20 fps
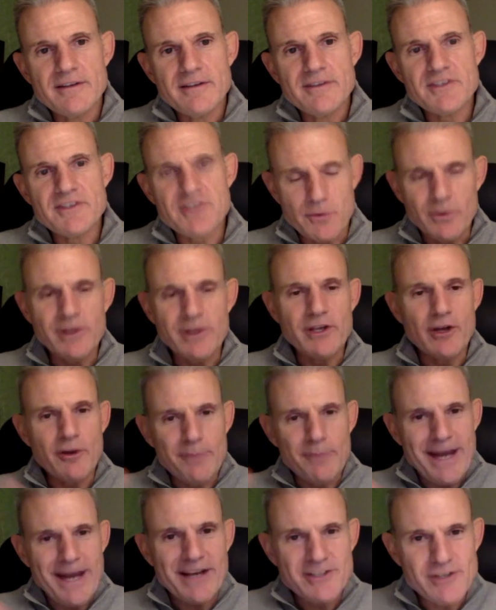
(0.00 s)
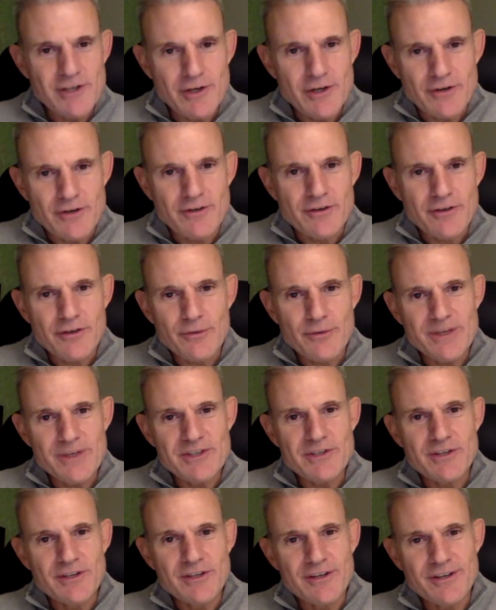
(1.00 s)
Does it really go back to your
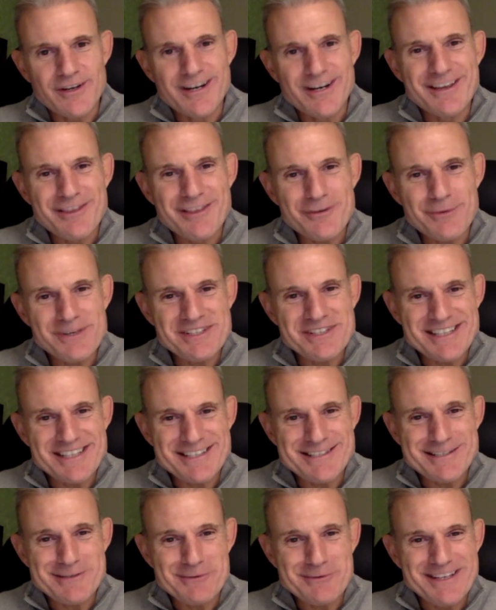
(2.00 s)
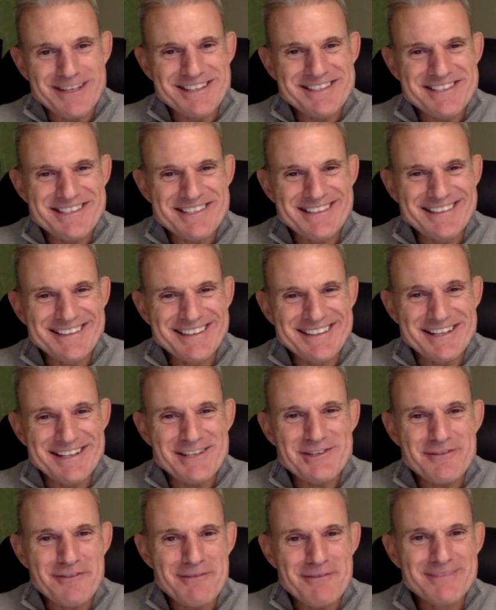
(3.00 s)
three sets of twins in
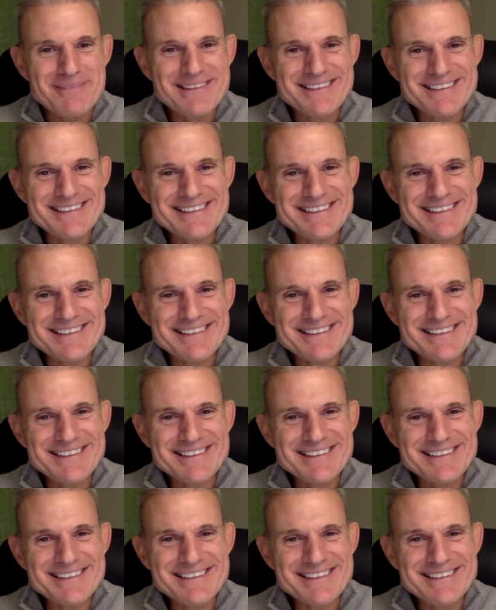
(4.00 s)
each of them?